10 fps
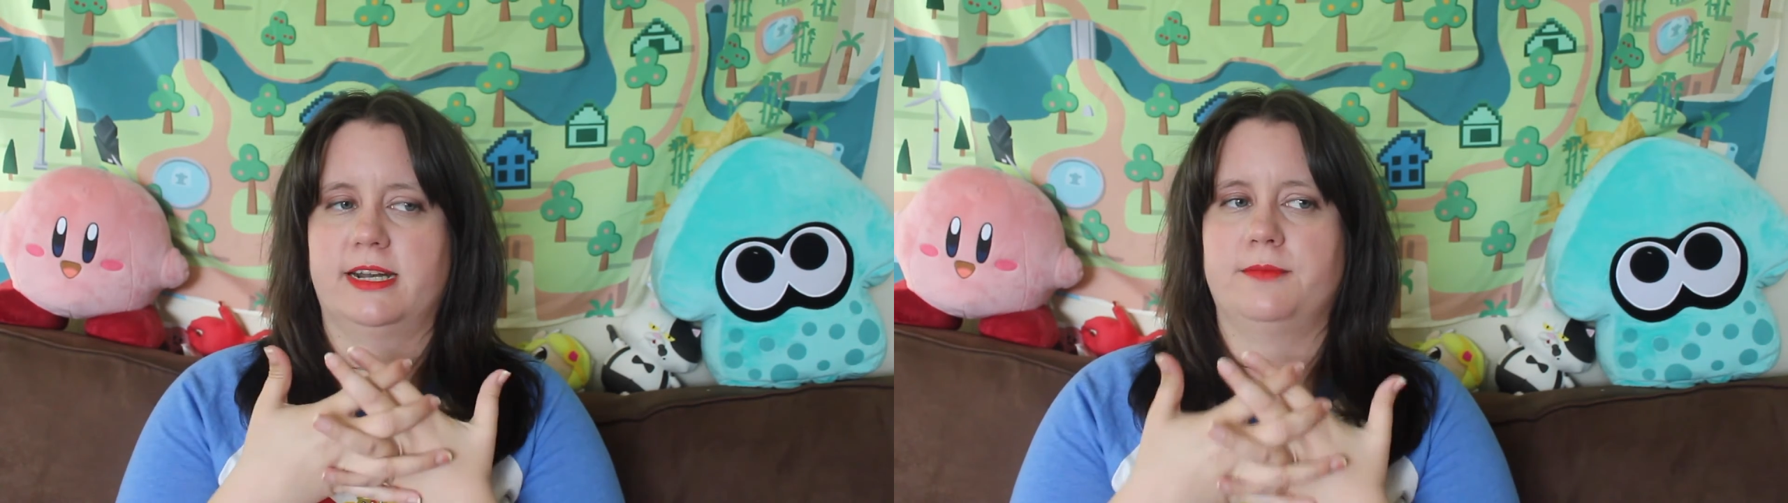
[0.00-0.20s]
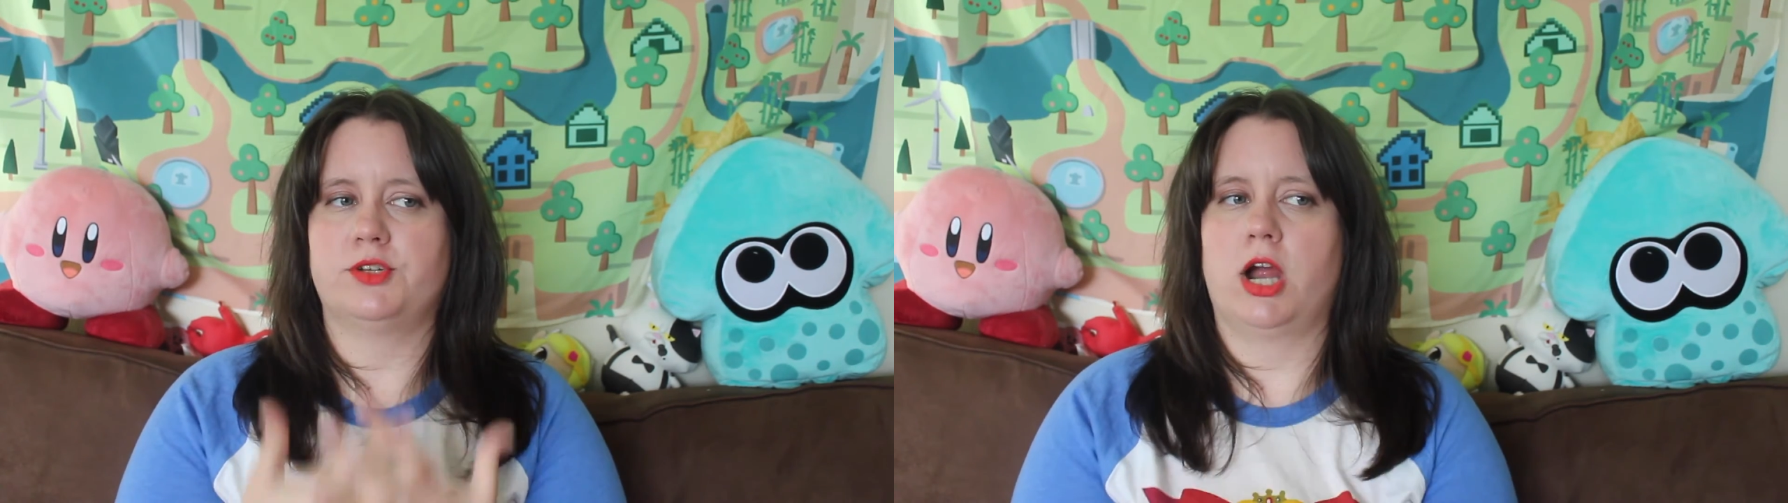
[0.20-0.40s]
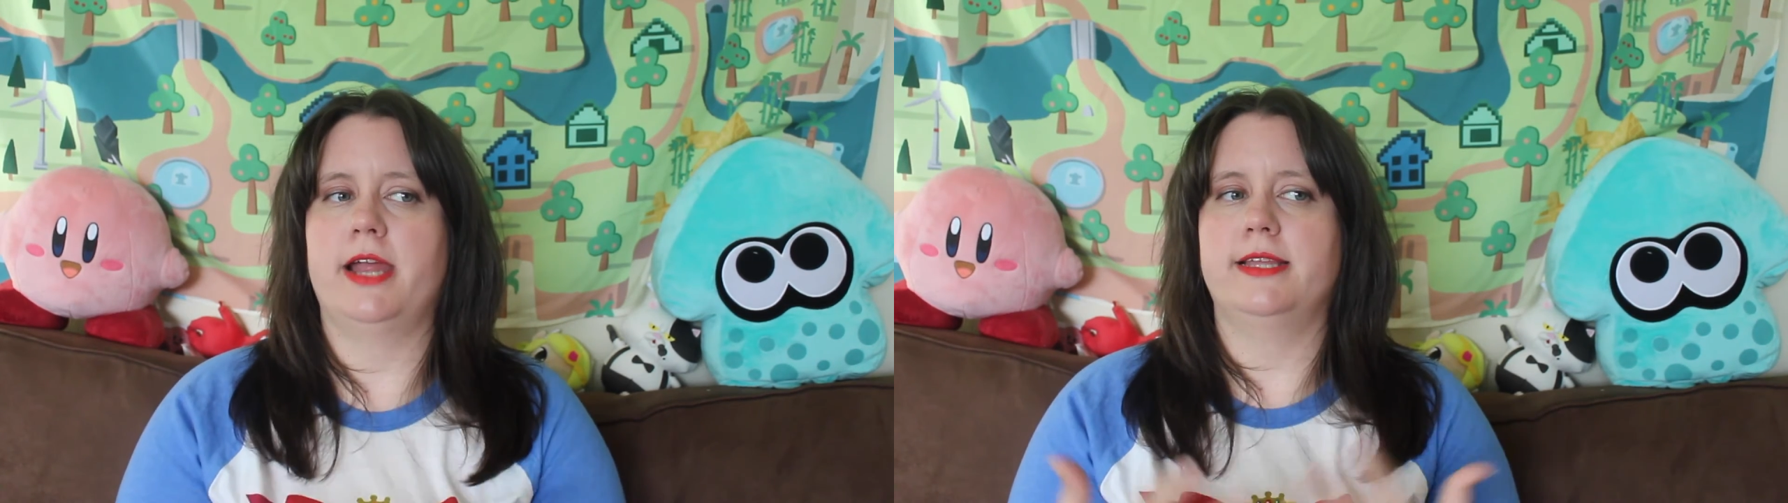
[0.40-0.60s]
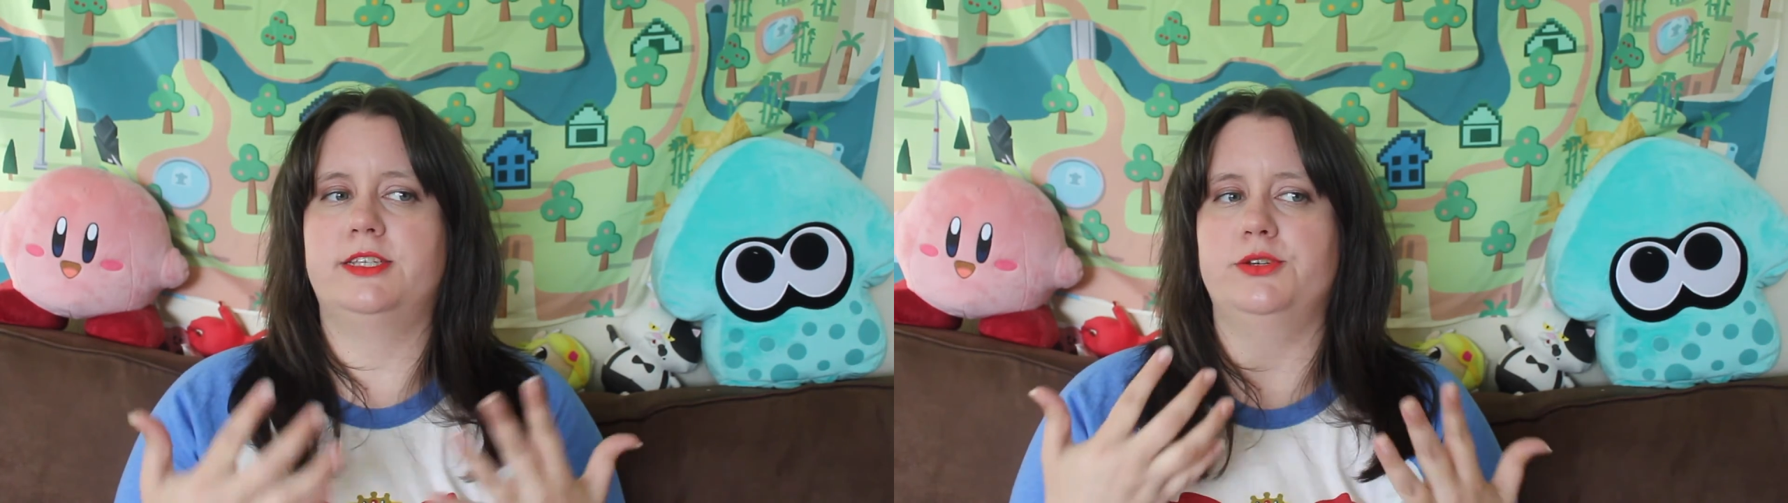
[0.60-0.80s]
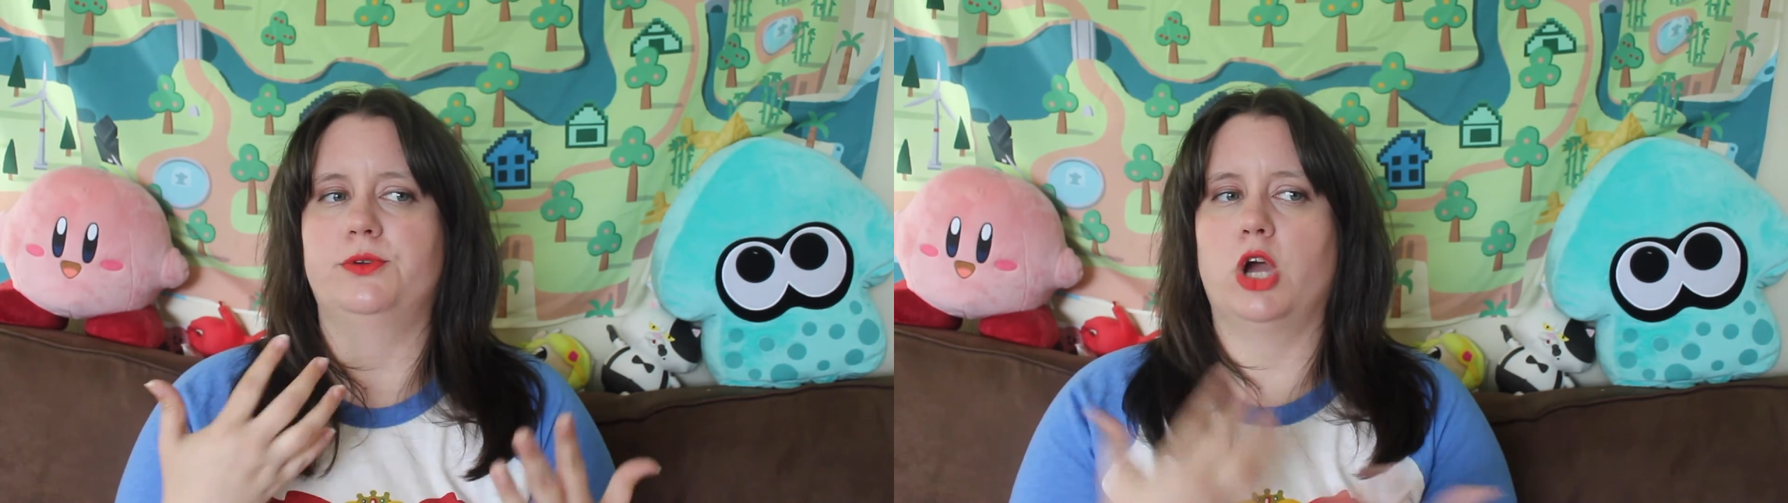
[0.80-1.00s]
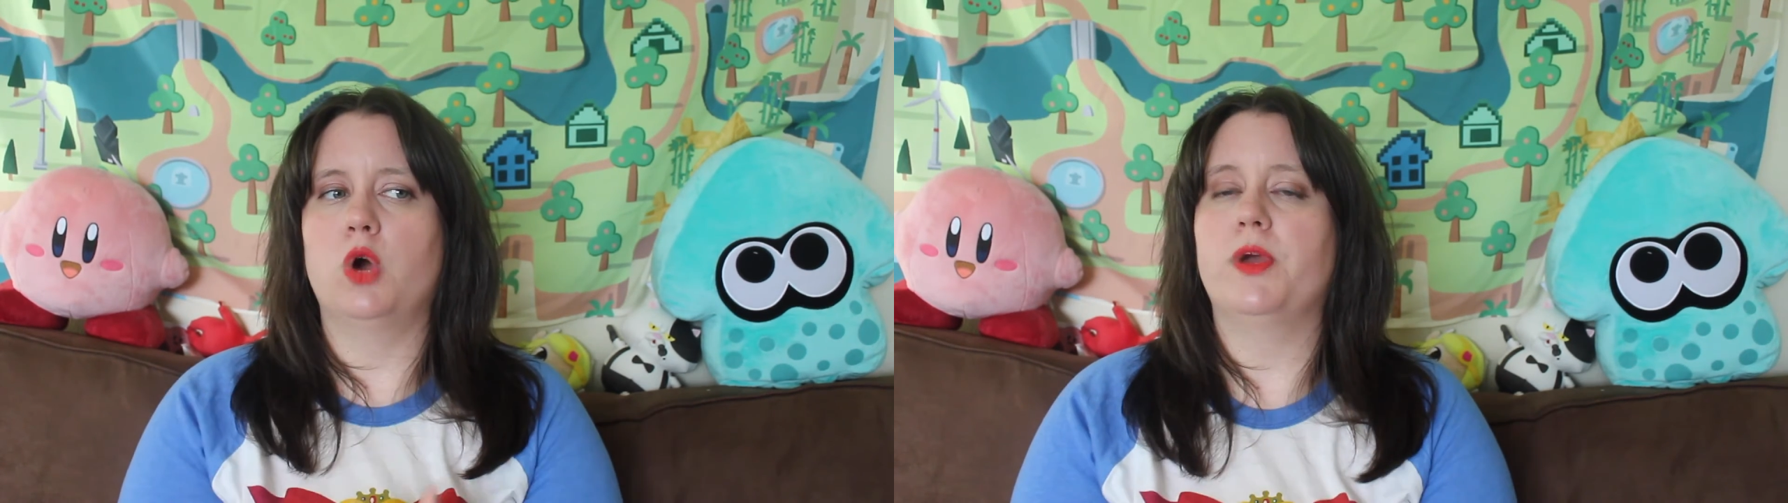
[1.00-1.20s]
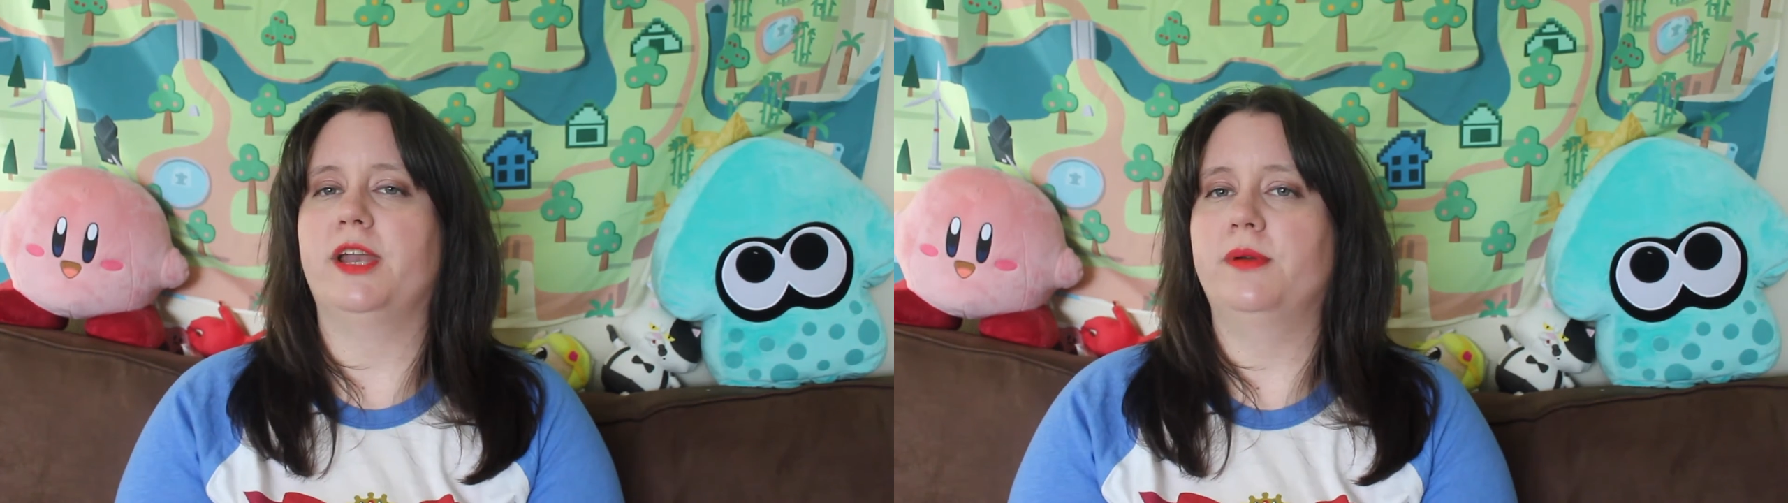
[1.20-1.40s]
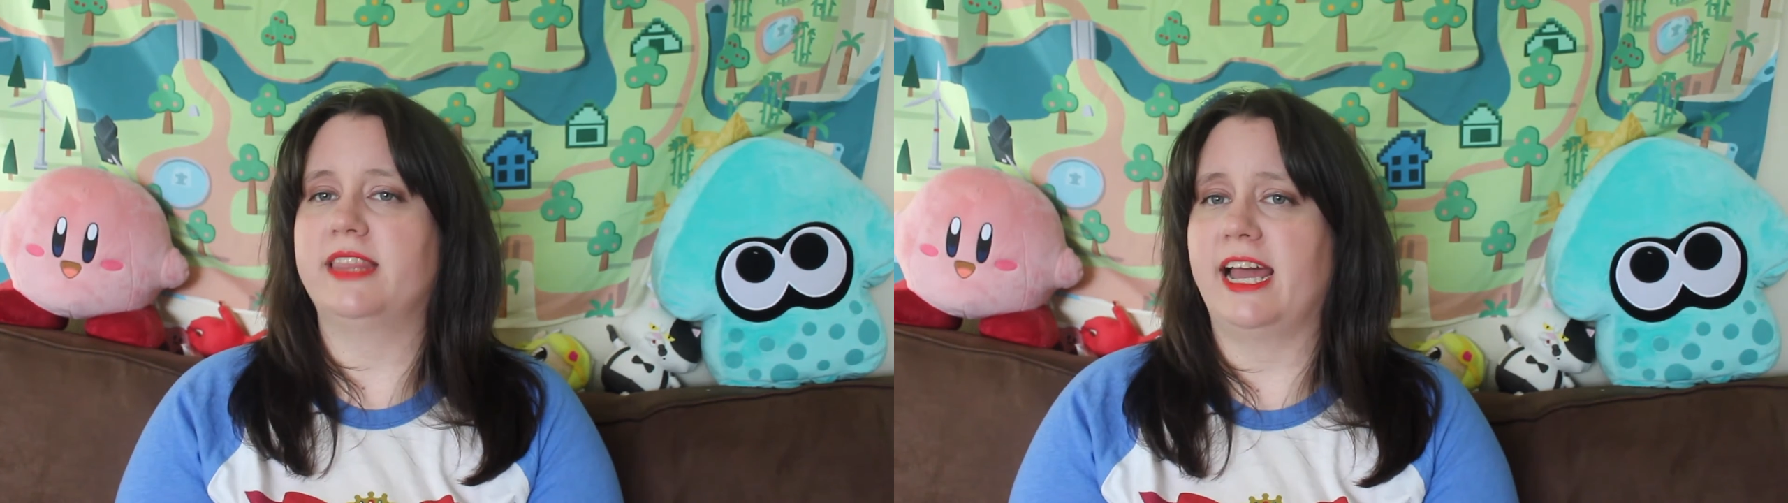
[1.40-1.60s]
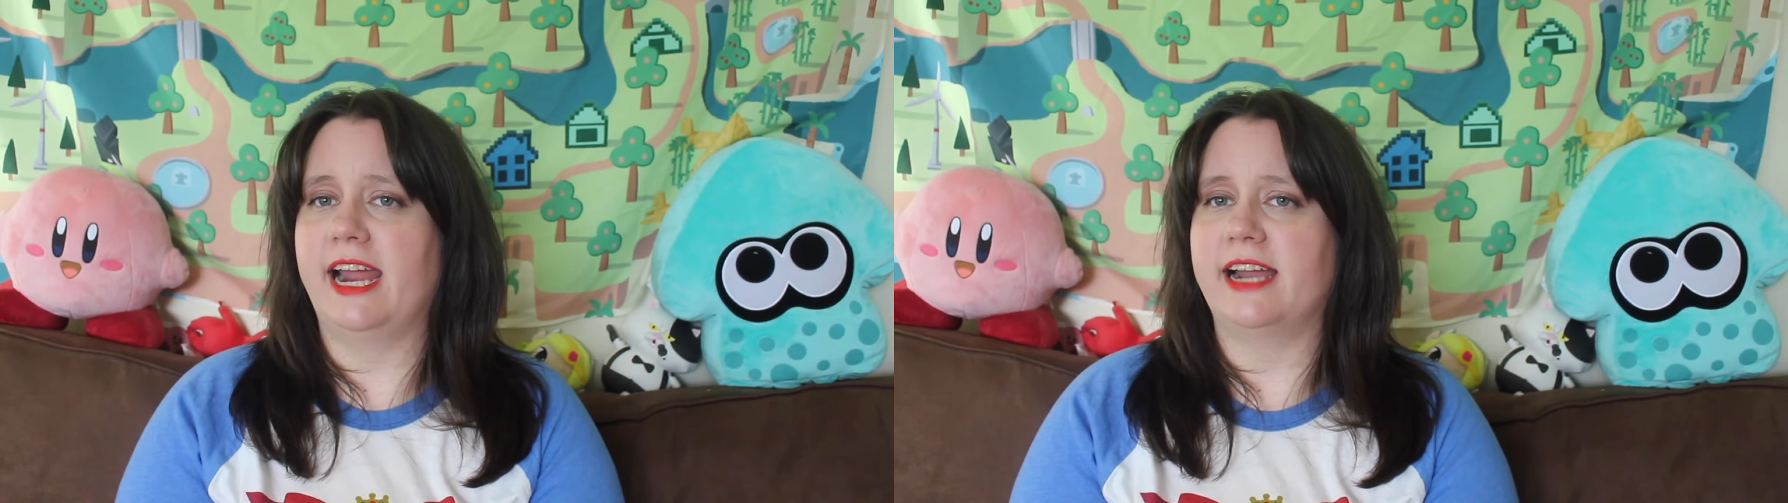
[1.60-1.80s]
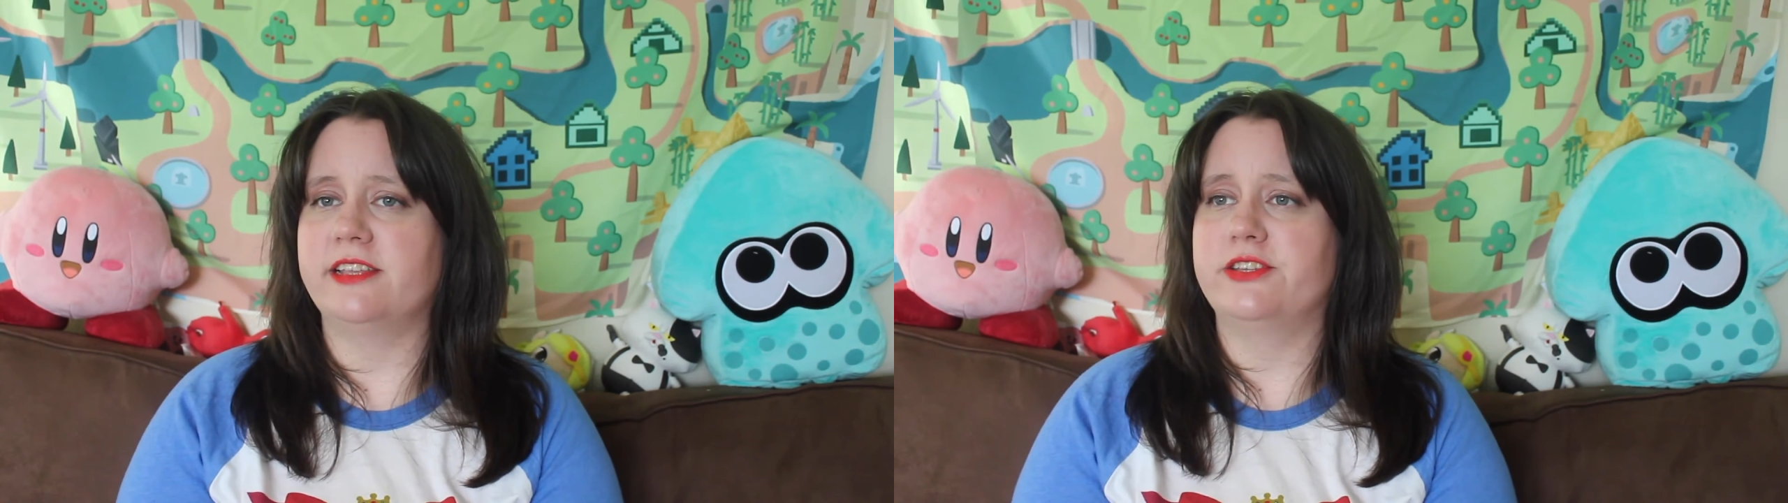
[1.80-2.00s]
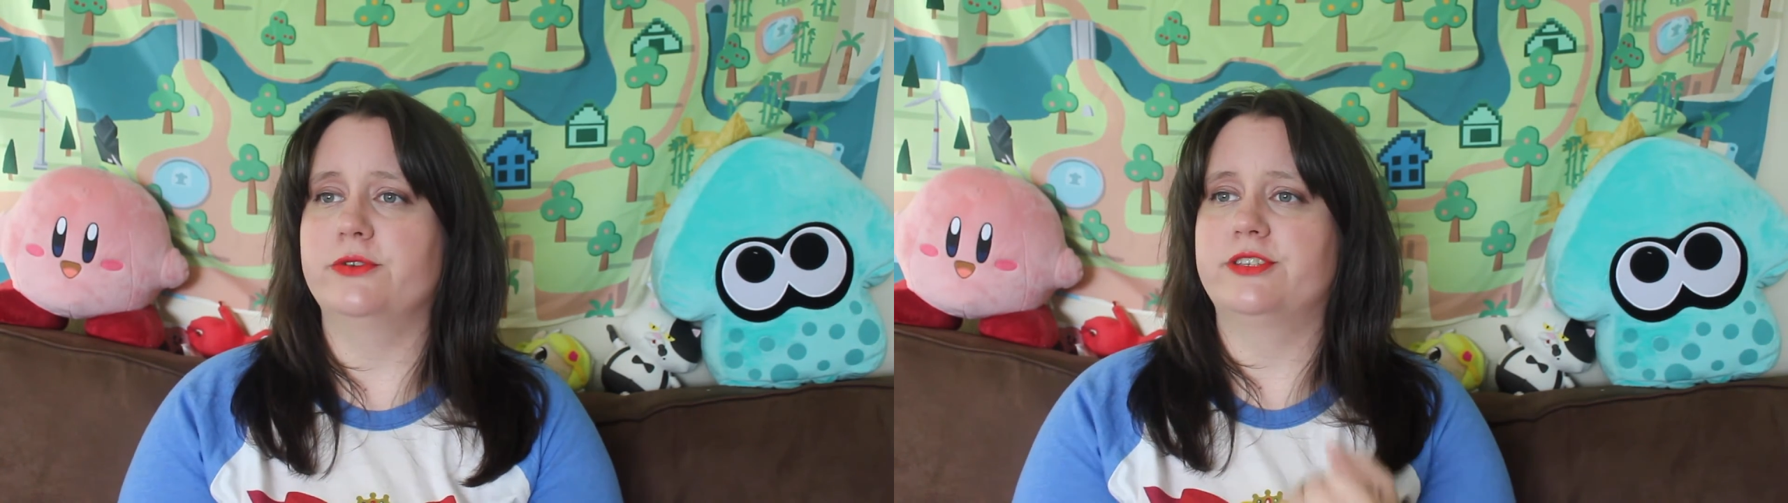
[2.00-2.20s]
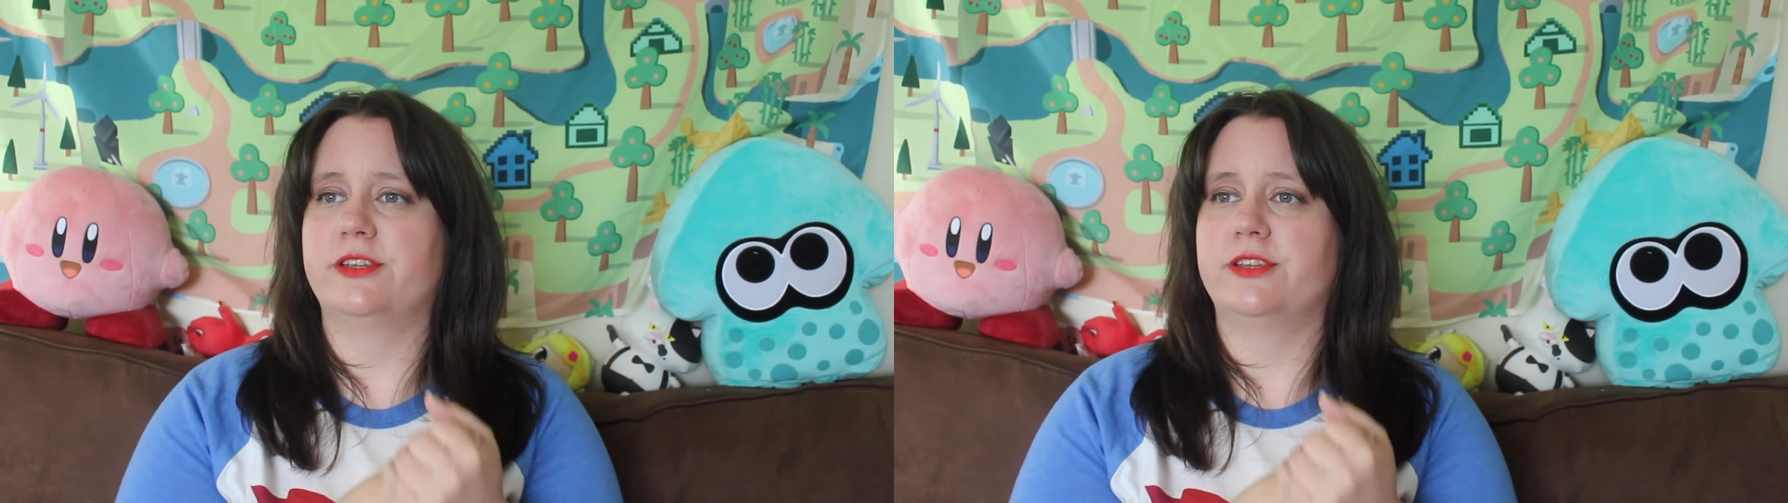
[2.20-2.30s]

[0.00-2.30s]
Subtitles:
and I'm trying to go in with that attitude